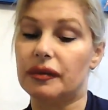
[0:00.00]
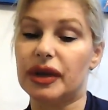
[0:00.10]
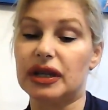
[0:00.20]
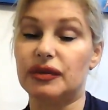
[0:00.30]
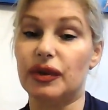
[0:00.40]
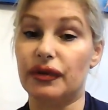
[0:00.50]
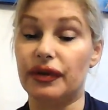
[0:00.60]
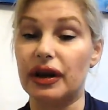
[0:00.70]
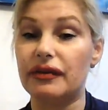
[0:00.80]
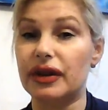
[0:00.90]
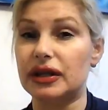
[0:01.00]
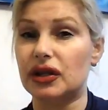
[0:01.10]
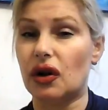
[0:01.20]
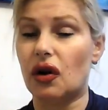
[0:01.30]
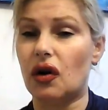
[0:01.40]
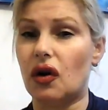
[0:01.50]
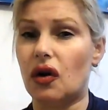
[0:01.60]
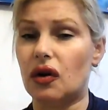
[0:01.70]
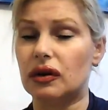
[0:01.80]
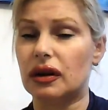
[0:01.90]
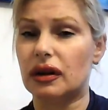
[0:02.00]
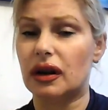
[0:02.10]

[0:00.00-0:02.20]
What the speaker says: because we are very, very tall,